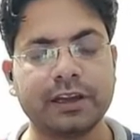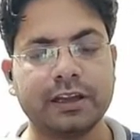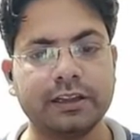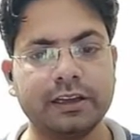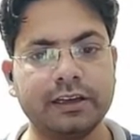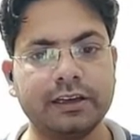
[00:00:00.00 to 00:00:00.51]

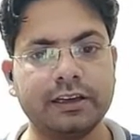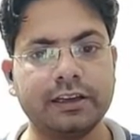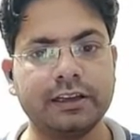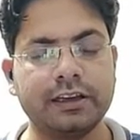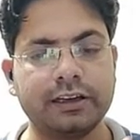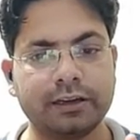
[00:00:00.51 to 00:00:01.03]
Then in
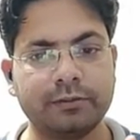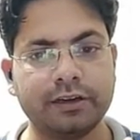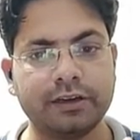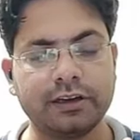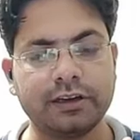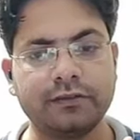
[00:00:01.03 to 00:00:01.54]
the
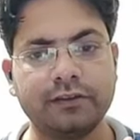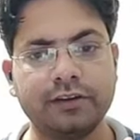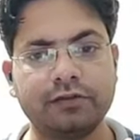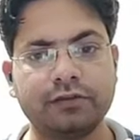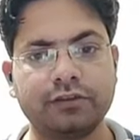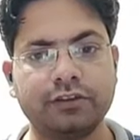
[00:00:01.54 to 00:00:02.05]
intermediate we
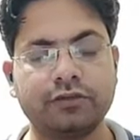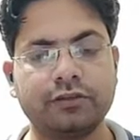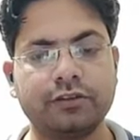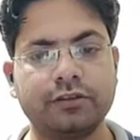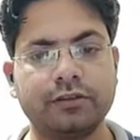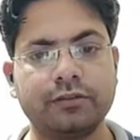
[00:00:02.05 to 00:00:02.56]
looks into
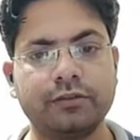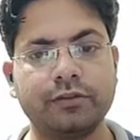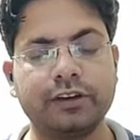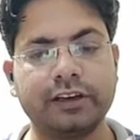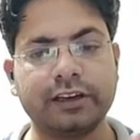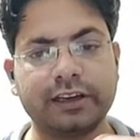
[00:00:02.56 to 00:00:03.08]
the more
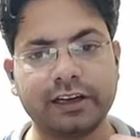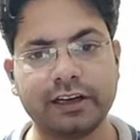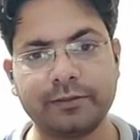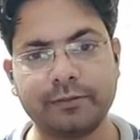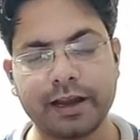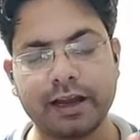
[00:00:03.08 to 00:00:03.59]

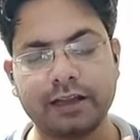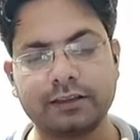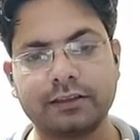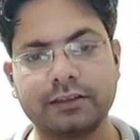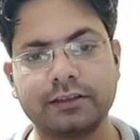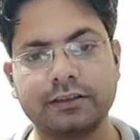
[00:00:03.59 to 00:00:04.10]
detailed
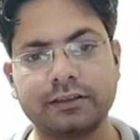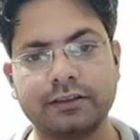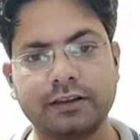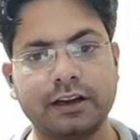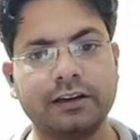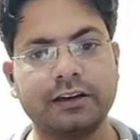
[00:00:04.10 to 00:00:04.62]
maths
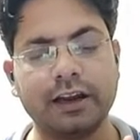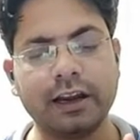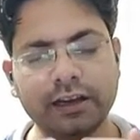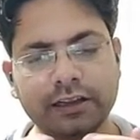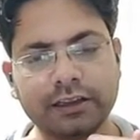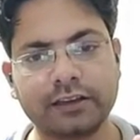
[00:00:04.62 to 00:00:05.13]

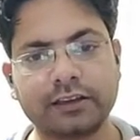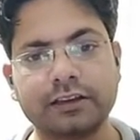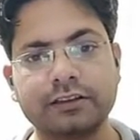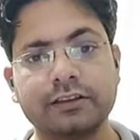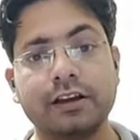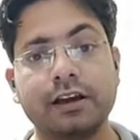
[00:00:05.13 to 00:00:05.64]
and other
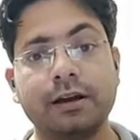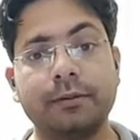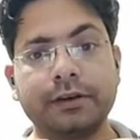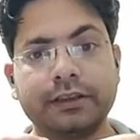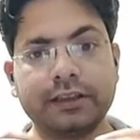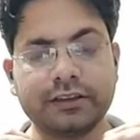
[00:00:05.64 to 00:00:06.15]
things.
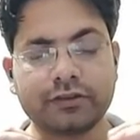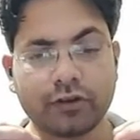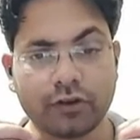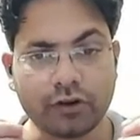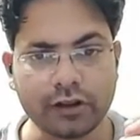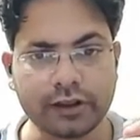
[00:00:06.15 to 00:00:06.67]
But these
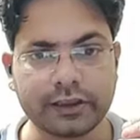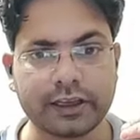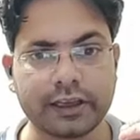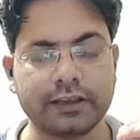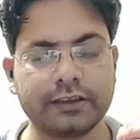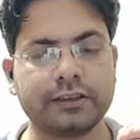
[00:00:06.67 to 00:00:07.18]
all
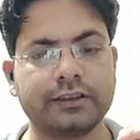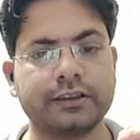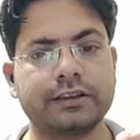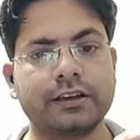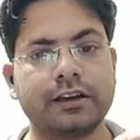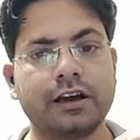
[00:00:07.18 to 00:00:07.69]
things
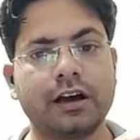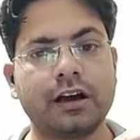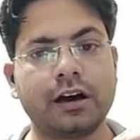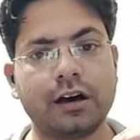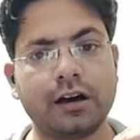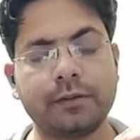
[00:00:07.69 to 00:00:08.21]

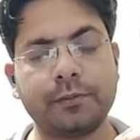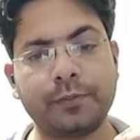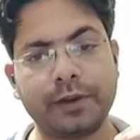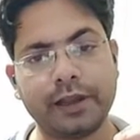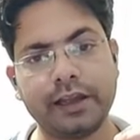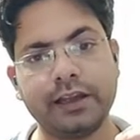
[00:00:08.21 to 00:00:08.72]
are
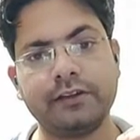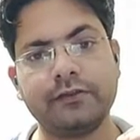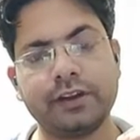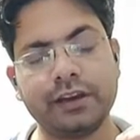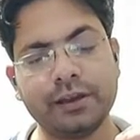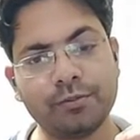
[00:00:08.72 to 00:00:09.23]
playing
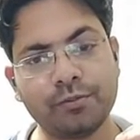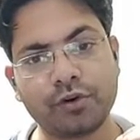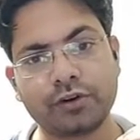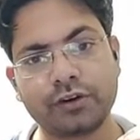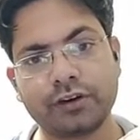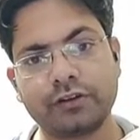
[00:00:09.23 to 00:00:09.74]
very
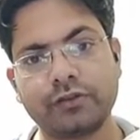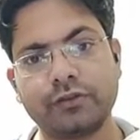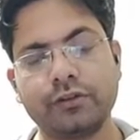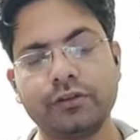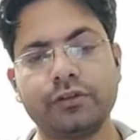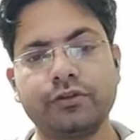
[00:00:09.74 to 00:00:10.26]
important
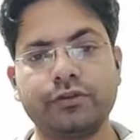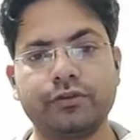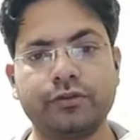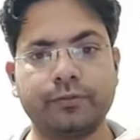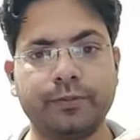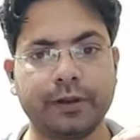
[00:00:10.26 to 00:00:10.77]
role
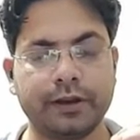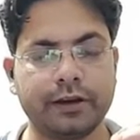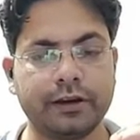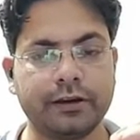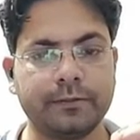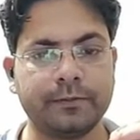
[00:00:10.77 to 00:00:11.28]
to
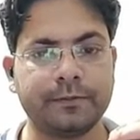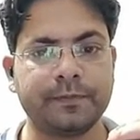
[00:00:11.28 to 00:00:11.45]
become,